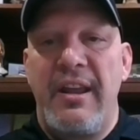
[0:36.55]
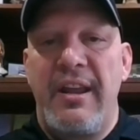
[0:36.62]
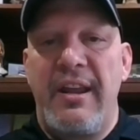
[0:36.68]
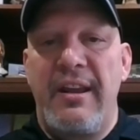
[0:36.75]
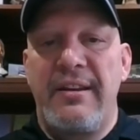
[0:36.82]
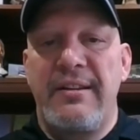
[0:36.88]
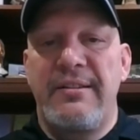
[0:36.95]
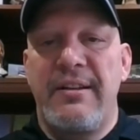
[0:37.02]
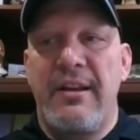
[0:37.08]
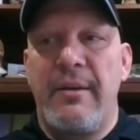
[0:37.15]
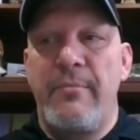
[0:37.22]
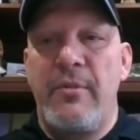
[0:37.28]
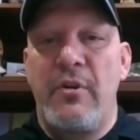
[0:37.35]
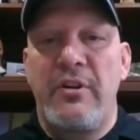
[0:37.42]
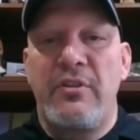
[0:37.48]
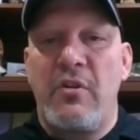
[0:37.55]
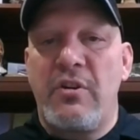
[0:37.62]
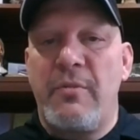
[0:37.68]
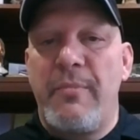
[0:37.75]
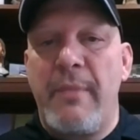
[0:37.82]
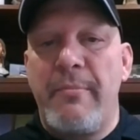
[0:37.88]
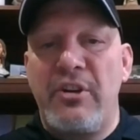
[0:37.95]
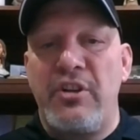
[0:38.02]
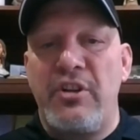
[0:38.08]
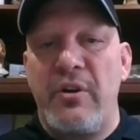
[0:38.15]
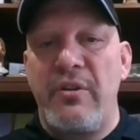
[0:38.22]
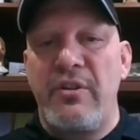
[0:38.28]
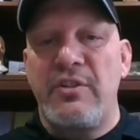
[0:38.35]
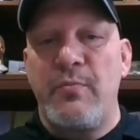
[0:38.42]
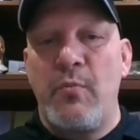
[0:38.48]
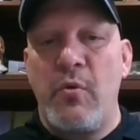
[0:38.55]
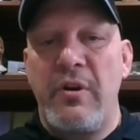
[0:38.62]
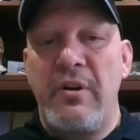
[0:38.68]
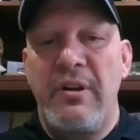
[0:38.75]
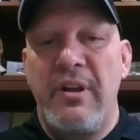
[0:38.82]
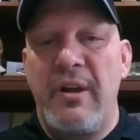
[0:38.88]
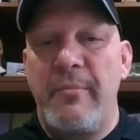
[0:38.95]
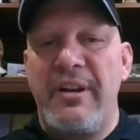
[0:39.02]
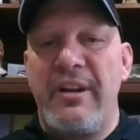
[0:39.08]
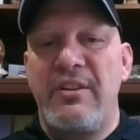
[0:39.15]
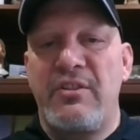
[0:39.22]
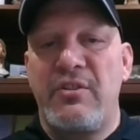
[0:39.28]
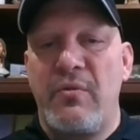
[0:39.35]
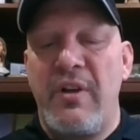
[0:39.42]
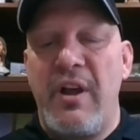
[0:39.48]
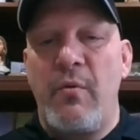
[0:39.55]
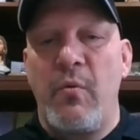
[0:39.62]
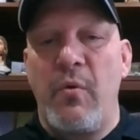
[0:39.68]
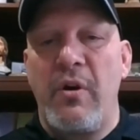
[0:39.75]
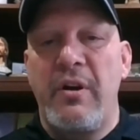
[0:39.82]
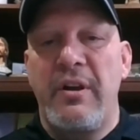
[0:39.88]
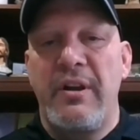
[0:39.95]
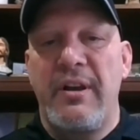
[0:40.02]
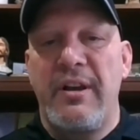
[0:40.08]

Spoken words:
And, I talked to Bob McSherry this morning. I mean, he's still got work.